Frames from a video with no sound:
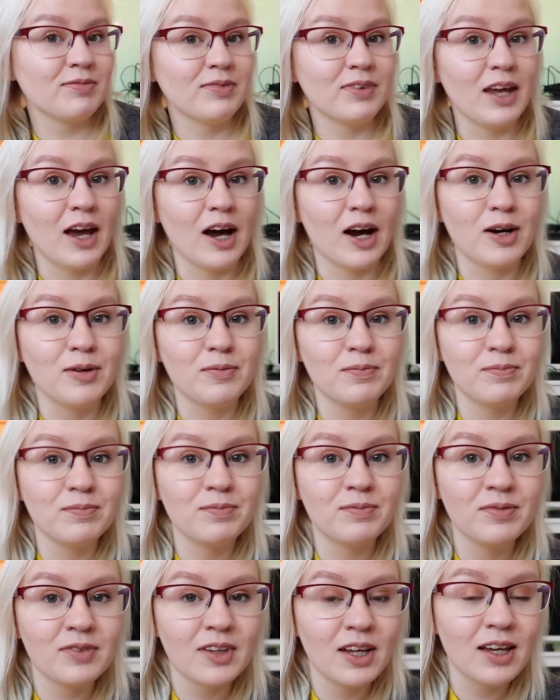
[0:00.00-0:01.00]
Yeah.
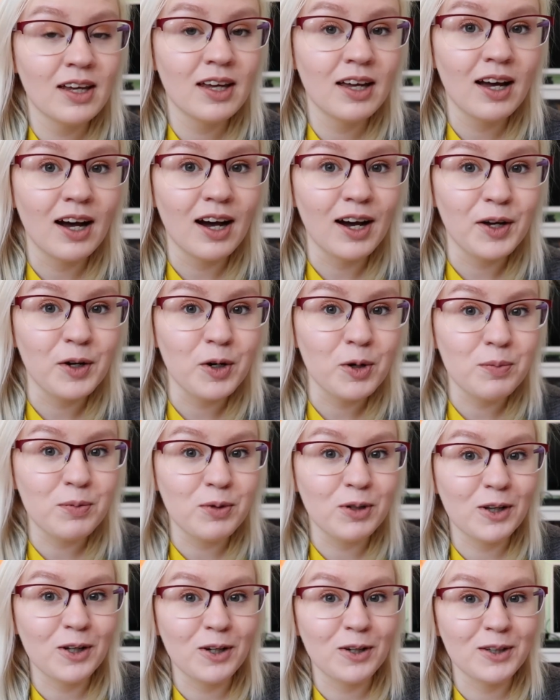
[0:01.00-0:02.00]
I hope
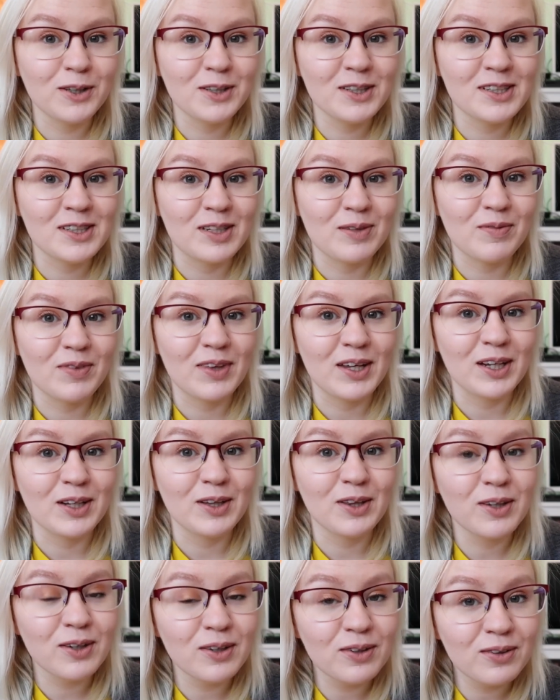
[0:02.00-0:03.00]
you learned
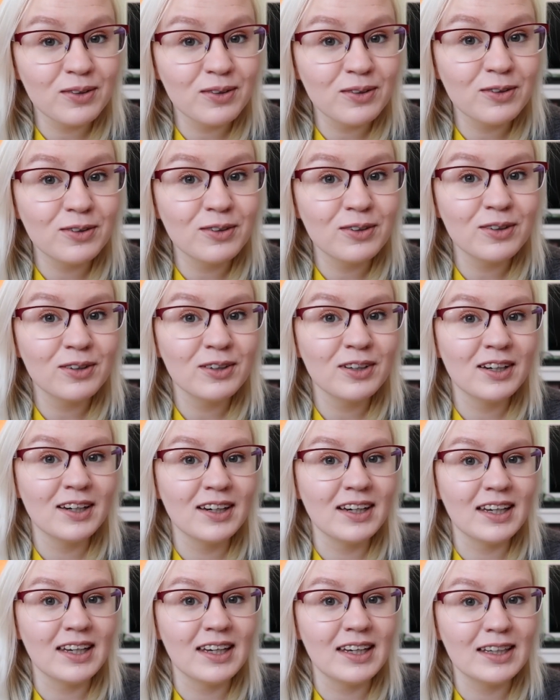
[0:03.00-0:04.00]
something new.
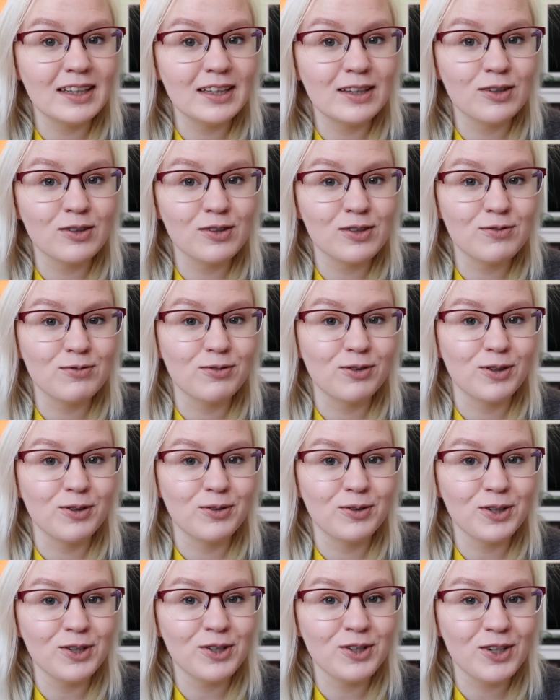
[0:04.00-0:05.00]
Kiitos for
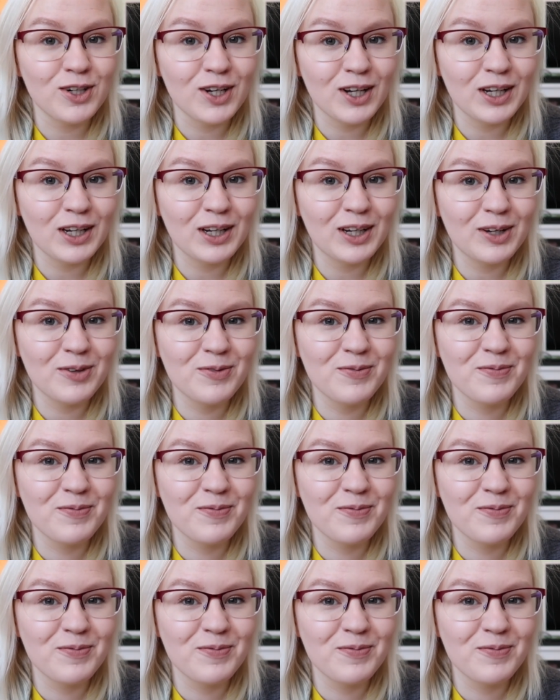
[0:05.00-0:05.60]
watching.